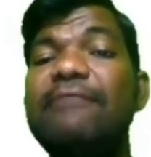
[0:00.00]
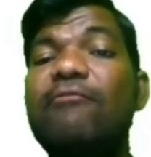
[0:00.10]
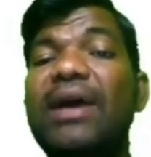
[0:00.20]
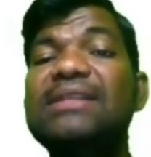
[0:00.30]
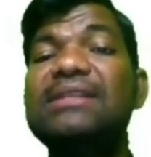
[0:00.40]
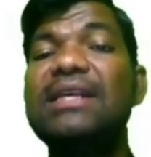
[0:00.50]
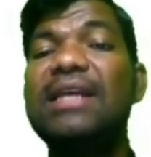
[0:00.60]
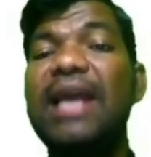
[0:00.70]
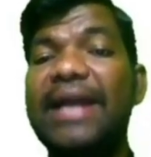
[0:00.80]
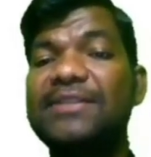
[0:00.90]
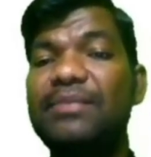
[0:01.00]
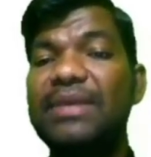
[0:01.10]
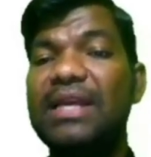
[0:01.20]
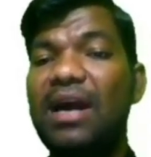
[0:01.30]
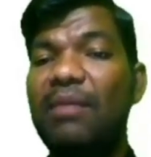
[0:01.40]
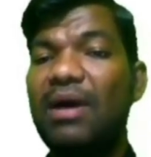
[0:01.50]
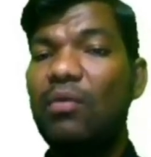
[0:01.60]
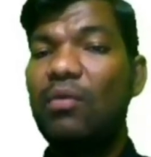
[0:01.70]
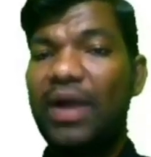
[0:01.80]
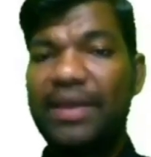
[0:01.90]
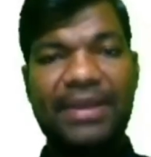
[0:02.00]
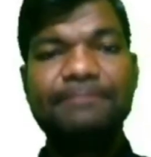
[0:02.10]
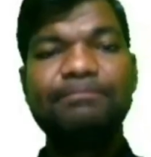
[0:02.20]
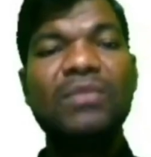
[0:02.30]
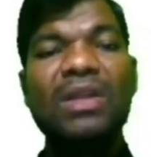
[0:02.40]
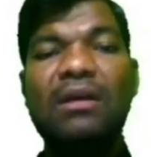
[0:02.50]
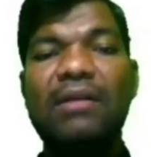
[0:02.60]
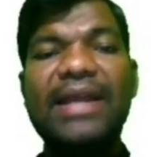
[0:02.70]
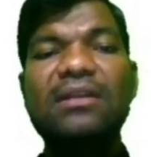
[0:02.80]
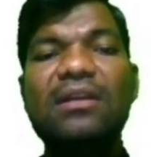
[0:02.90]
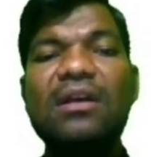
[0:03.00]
yc, xp, comma, yp, right?